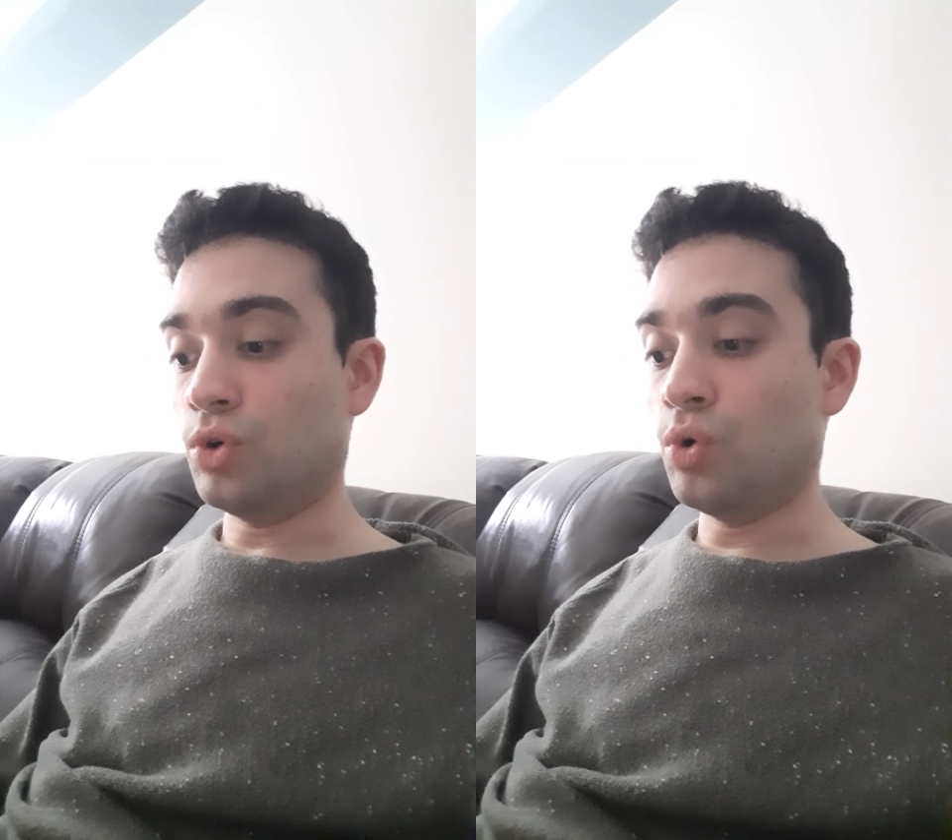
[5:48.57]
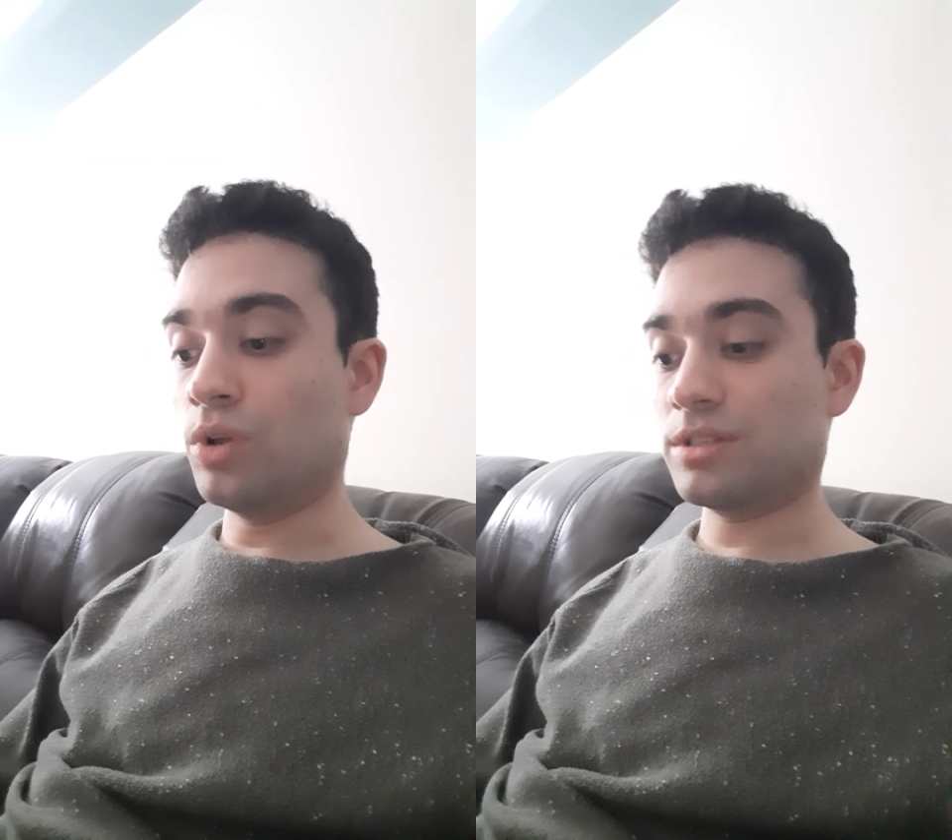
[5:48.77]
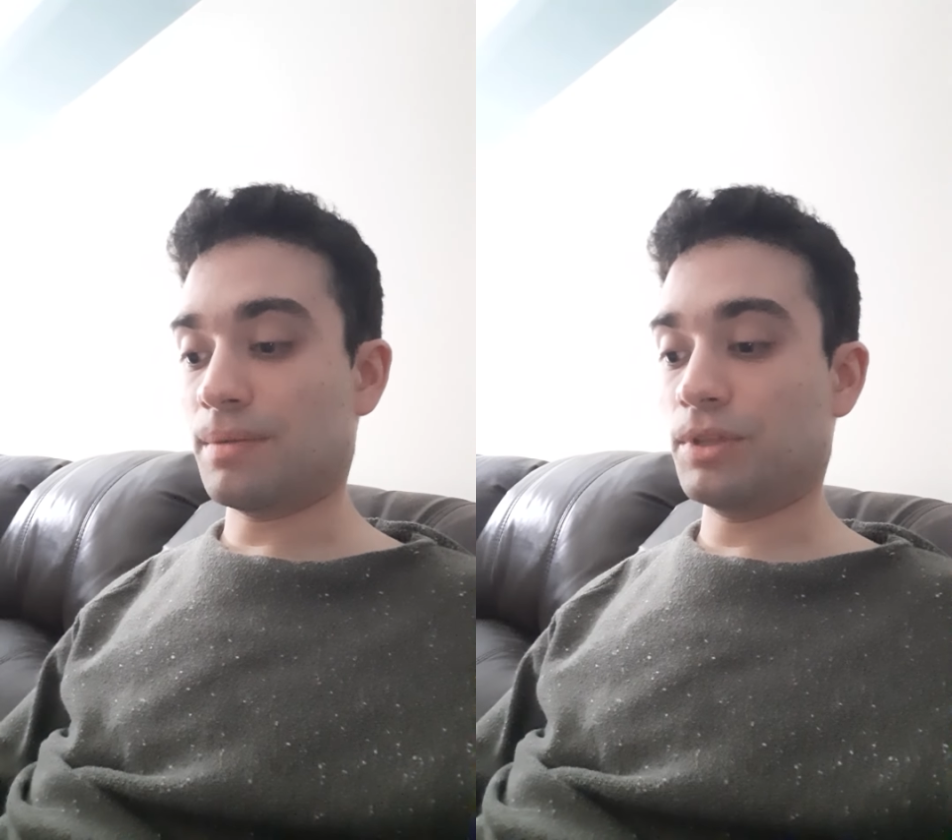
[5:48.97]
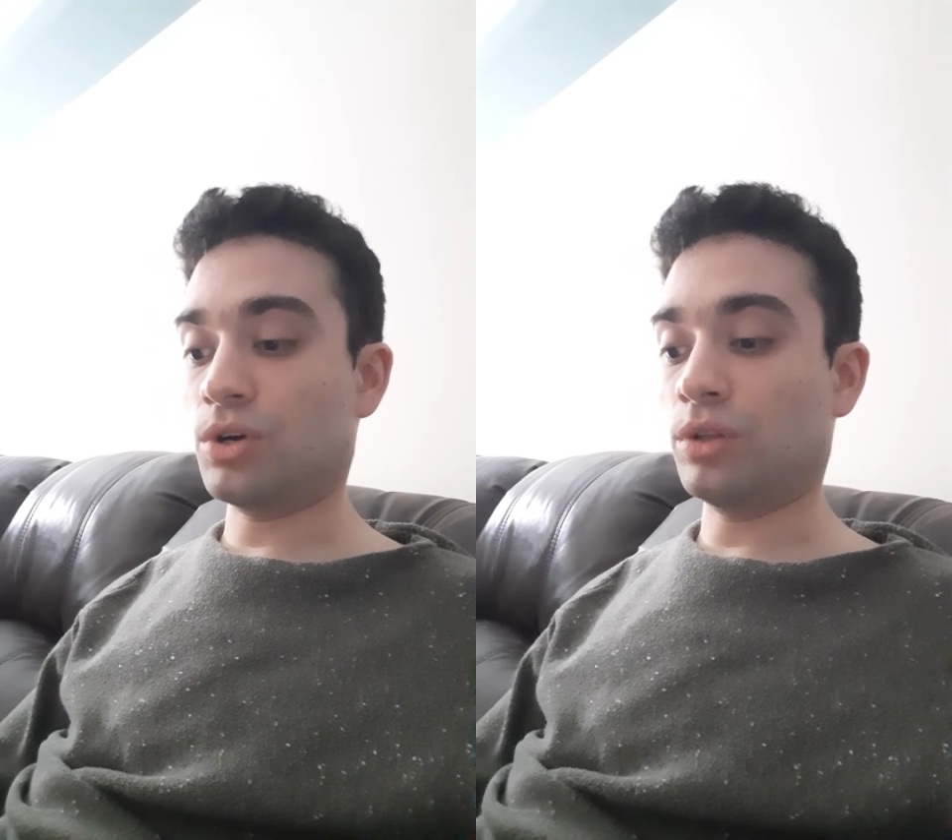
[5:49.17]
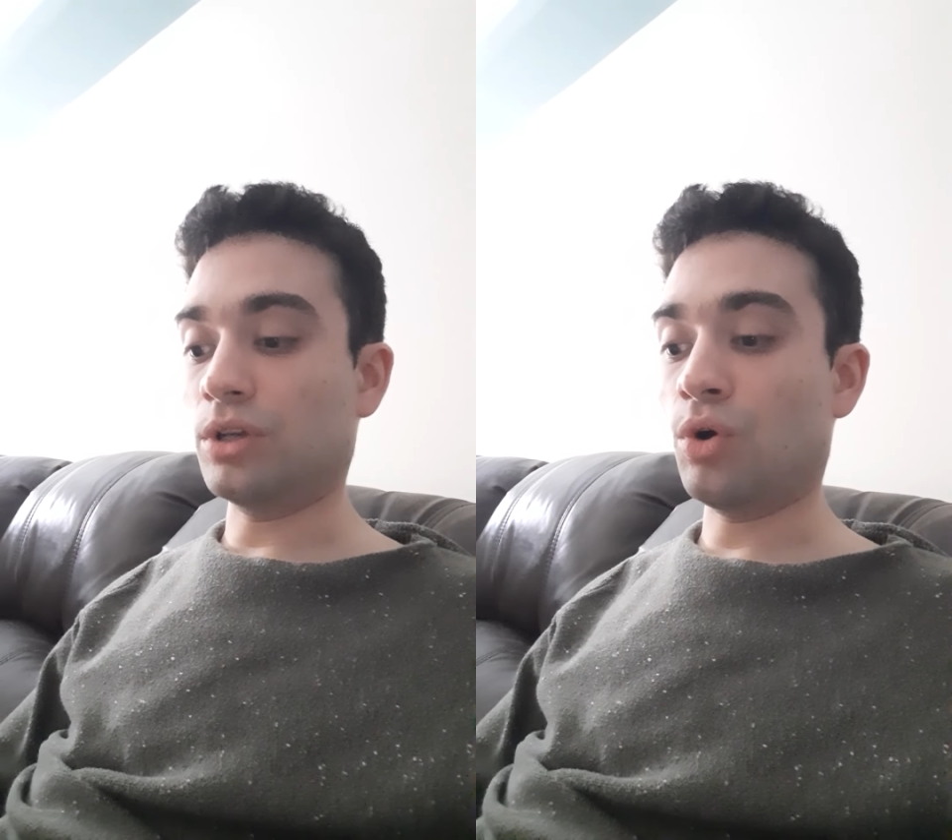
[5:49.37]
Google something
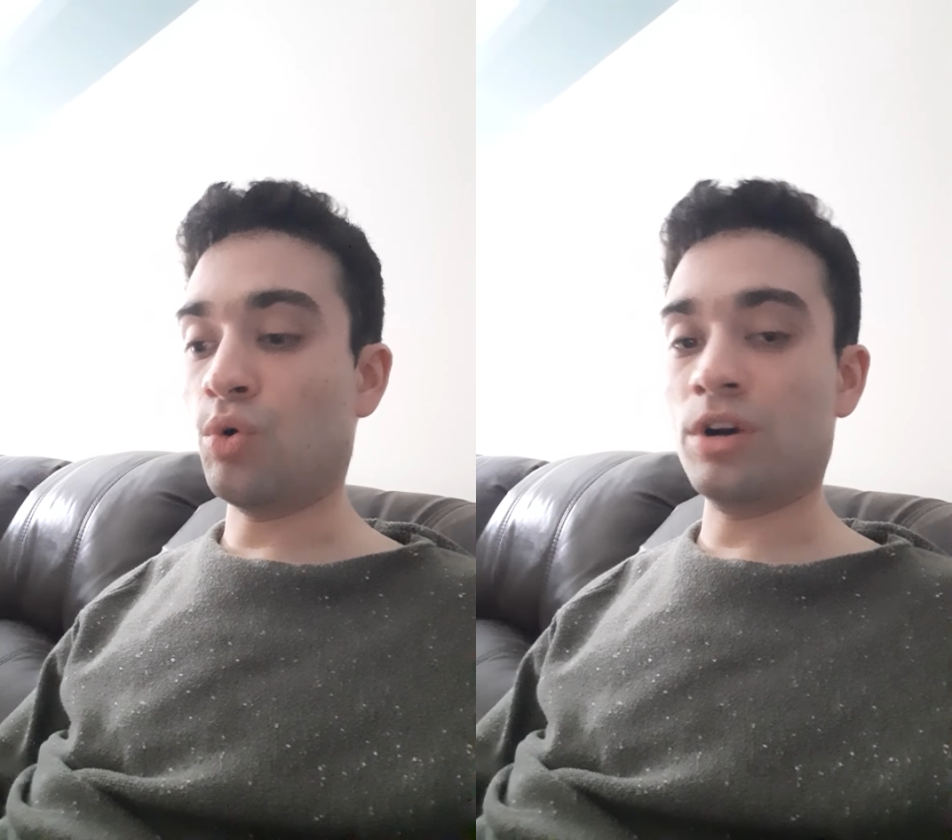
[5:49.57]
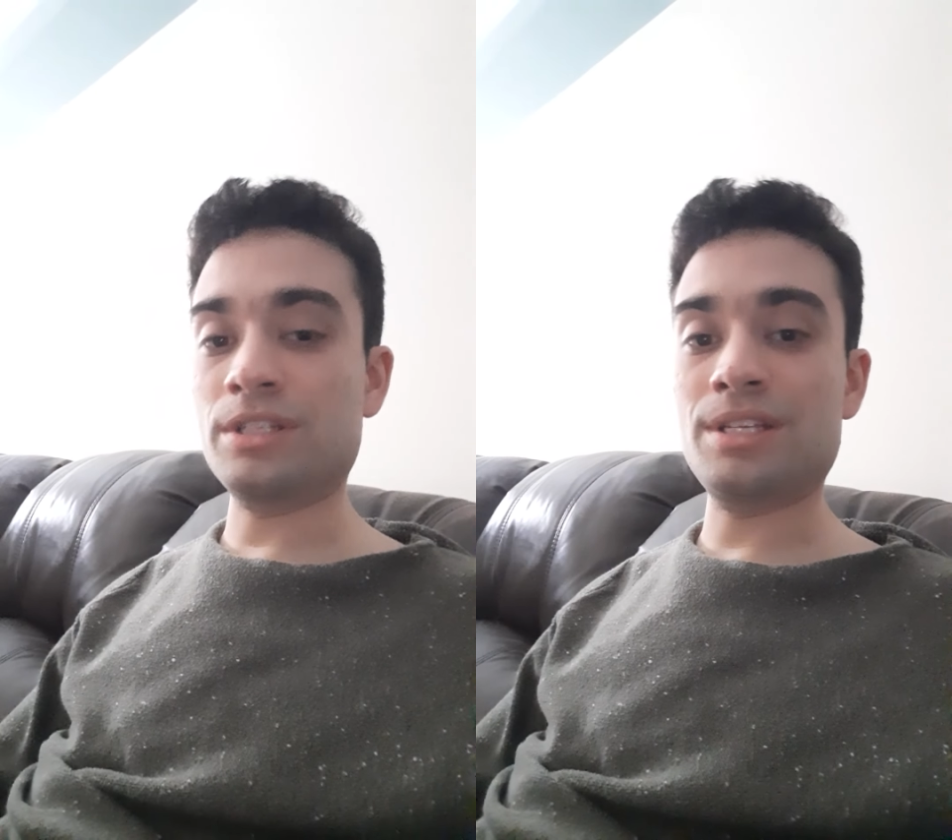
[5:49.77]
called the horse